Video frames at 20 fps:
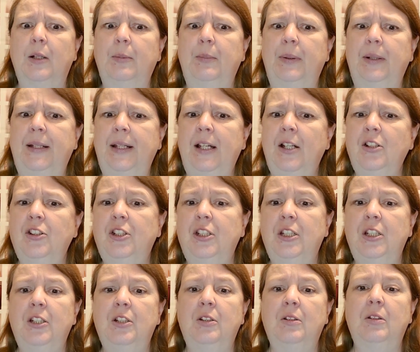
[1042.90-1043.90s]
but now she
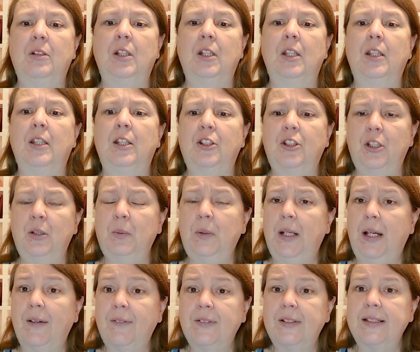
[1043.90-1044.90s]
knew that she would
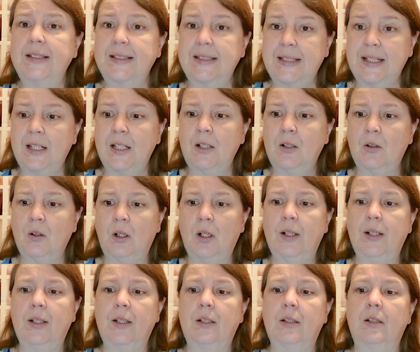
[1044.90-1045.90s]
have to stay
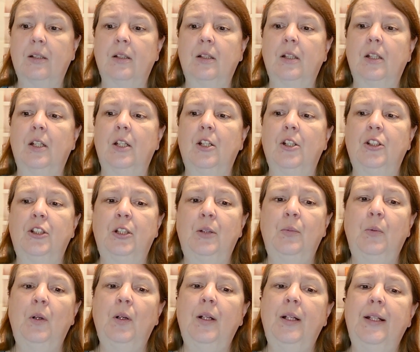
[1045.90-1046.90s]
guarded. She
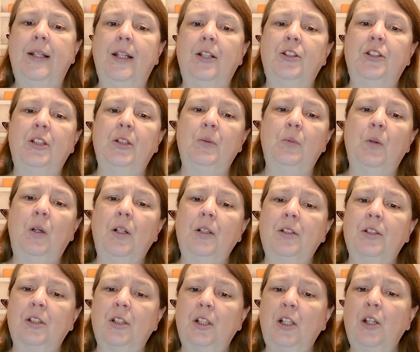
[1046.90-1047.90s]
worried as she walked
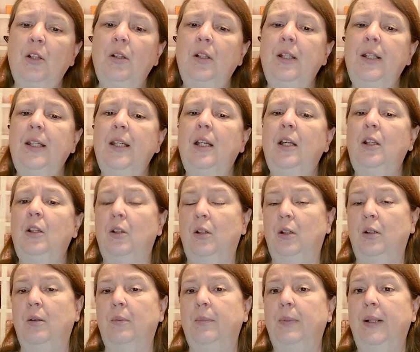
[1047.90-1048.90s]
slowly
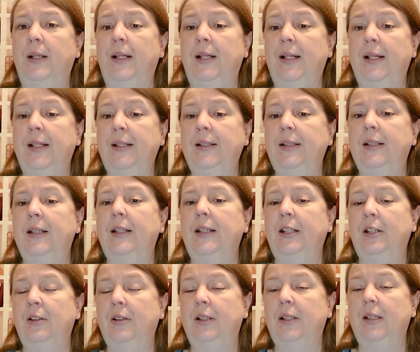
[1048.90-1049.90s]
along behind
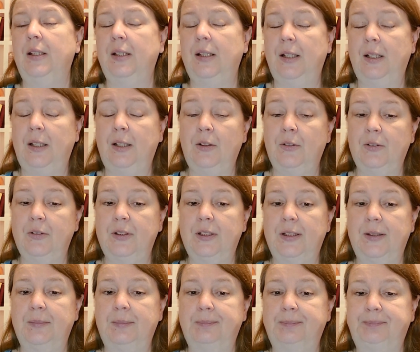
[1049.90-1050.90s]
Kirian and Kilty.